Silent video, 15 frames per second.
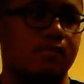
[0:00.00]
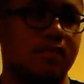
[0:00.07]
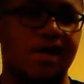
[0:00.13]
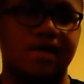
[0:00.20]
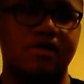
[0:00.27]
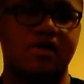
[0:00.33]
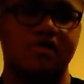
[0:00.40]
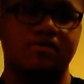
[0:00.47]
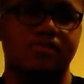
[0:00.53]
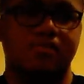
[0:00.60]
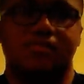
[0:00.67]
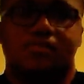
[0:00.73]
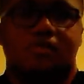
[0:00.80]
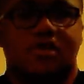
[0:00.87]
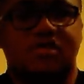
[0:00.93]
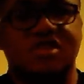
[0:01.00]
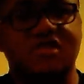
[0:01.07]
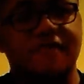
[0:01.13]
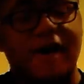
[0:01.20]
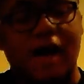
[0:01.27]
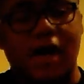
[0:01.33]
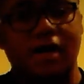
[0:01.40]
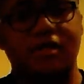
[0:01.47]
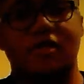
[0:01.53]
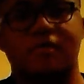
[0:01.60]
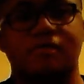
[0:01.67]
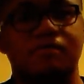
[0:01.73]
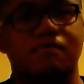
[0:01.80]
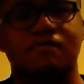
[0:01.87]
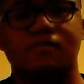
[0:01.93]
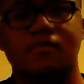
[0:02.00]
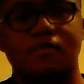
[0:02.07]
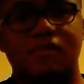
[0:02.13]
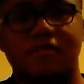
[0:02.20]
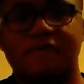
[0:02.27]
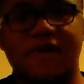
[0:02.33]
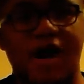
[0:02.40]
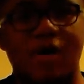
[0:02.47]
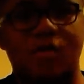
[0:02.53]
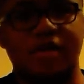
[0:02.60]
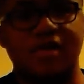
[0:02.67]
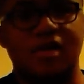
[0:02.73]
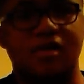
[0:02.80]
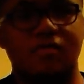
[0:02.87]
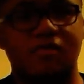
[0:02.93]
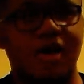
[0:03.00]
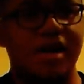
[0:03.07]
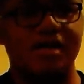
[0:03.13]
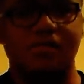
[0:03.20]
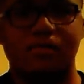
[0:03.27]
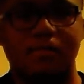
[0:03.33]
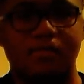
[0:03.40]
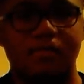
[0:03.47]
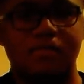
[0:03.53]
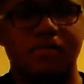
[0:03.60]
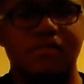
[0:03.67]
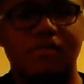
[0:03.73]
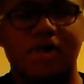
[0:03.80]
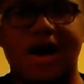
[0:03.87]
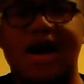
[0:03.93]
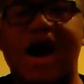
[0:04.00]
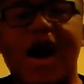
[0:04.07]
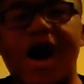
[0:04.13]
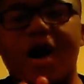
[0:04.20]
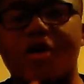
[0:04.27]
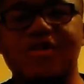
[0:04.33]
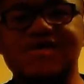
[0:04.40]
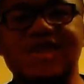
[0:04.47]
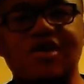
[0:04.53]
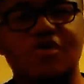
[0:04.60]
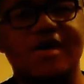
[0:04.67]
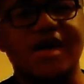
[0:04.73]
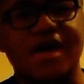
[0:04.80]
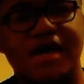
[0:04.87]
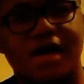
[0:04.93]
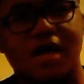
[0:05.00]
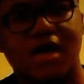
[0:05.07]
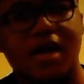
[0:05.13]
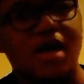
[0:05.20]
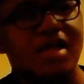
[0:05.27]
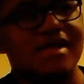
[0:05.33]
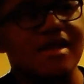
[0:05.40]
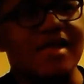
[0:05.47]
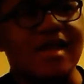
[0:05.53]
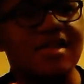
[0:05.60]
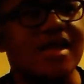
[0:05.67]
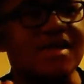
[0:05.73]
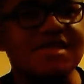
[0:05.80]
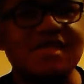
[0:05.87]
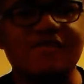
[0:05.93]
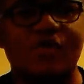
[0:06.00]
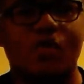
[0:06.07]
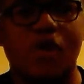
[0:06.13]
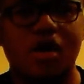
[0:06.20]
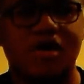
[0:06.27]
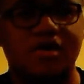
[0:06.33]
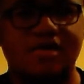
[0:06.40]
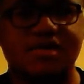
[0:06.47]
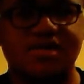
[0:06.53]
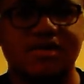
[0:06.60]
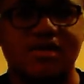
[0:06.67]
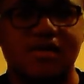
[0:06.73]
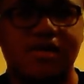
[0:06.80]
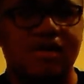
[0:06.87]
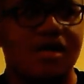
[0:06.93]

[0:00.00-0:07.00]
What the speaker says: Like, they're just fine. They're fine with it, right? How is that okay? Like, that's even worse.